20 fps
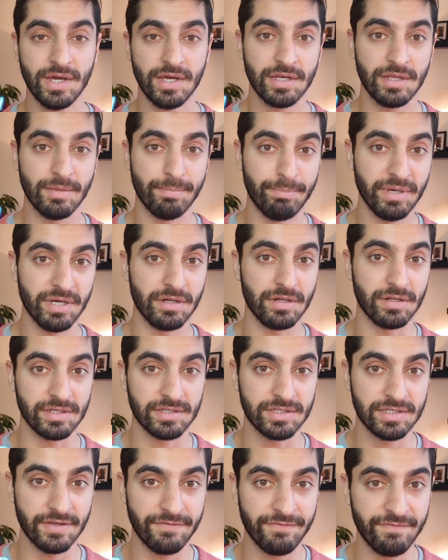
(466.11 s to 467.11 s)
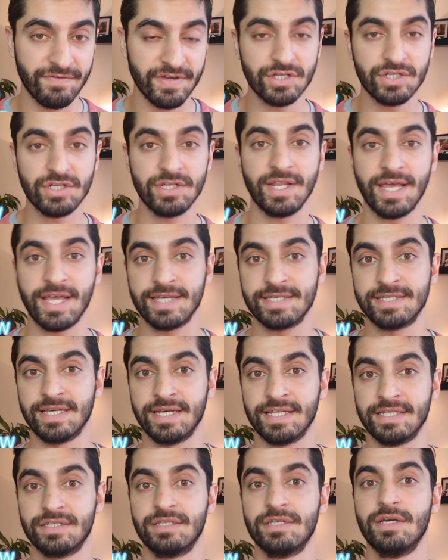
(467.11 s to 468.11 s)
to build sufficient
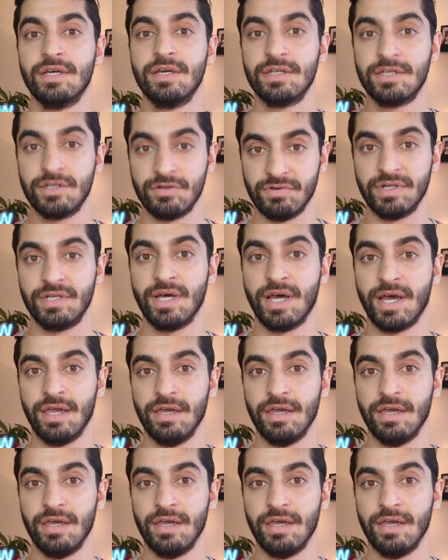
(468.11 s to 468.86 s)
assets to retire.